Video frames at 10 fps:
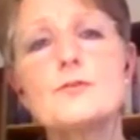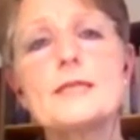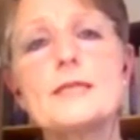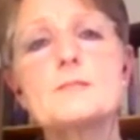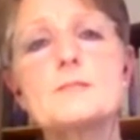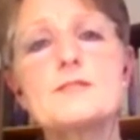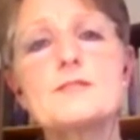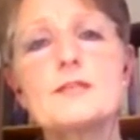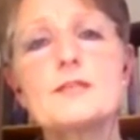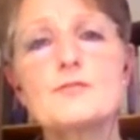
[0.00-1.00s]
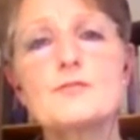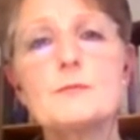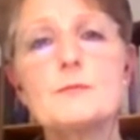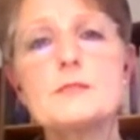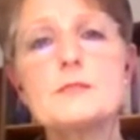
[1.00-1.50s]
at a specific
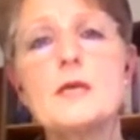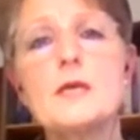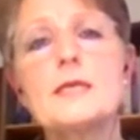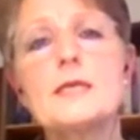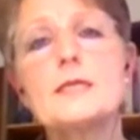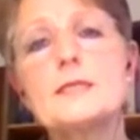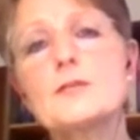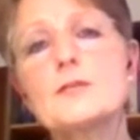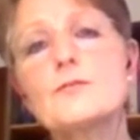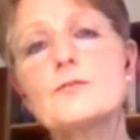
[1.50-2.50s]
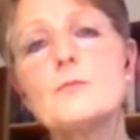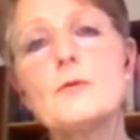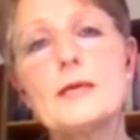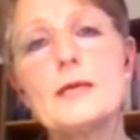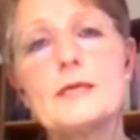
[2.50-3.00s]
treatment in a little group,
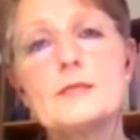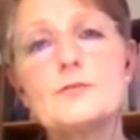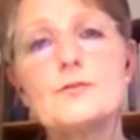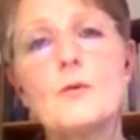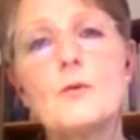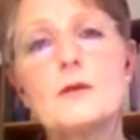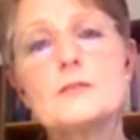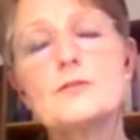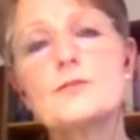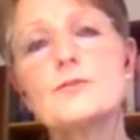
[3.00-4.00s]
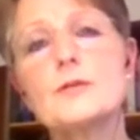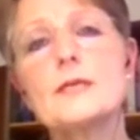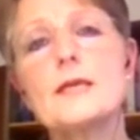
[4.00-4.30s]
and do you want to look